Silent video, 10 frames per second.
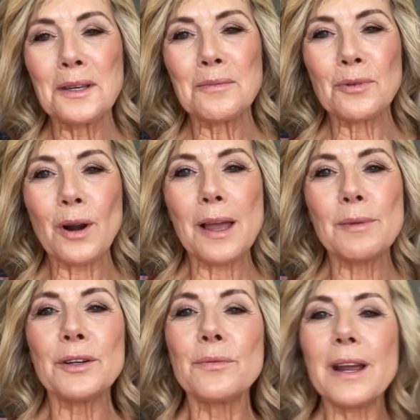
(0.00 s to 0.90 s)
prime and
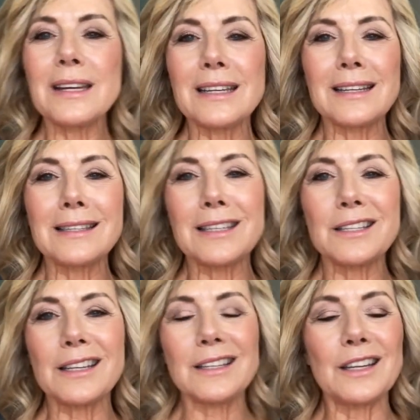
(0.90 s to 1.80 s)
a radiance,
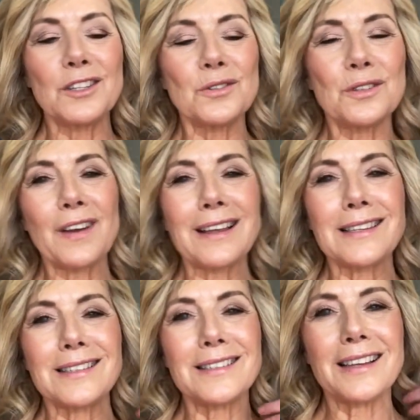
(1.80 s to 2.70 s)
it sort of acts
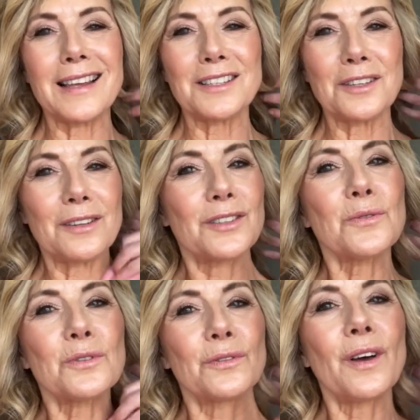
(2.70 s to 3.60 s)
as a
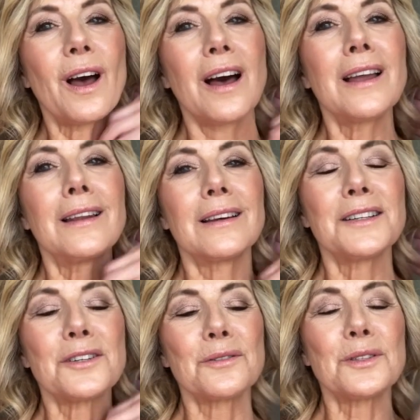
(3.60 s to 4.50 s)
sort of
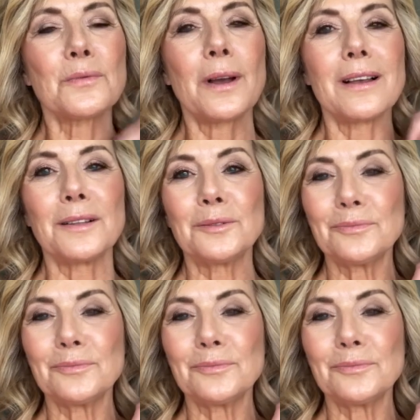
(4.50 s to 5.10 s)
highlighter as well.